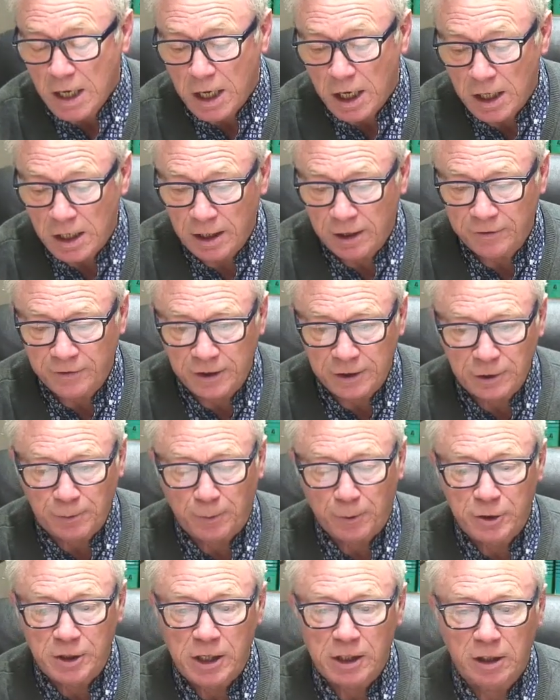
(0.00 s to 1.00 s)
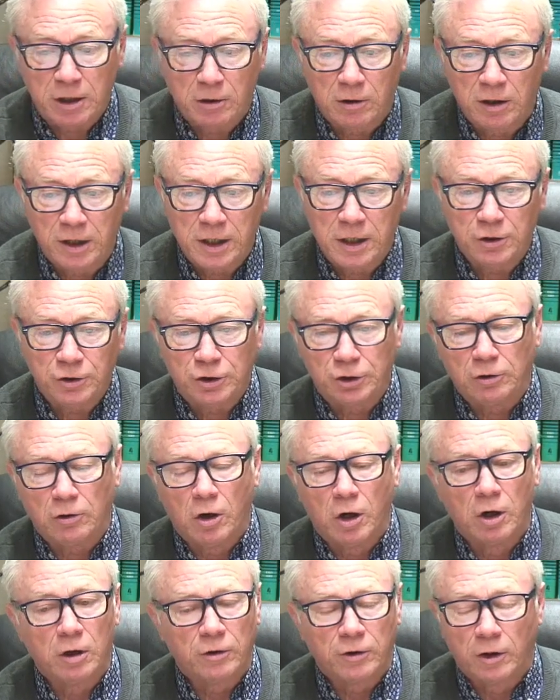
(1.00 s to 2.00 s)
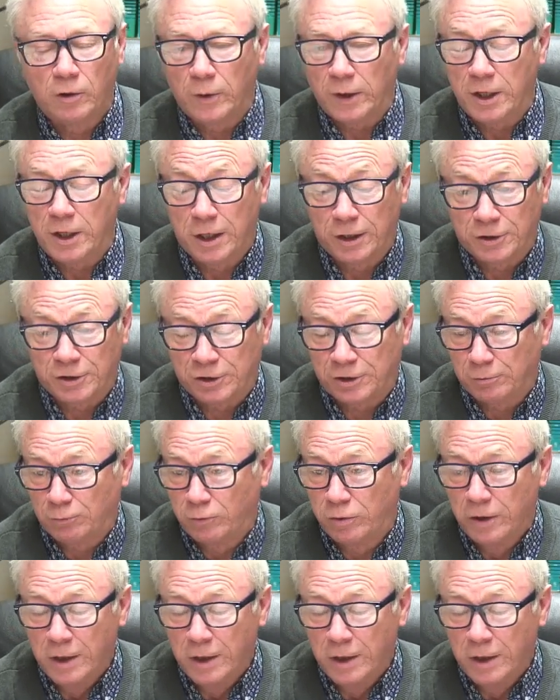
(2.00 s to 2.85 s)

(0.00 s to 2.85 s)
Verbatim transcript: uh, this particular issue, although it's,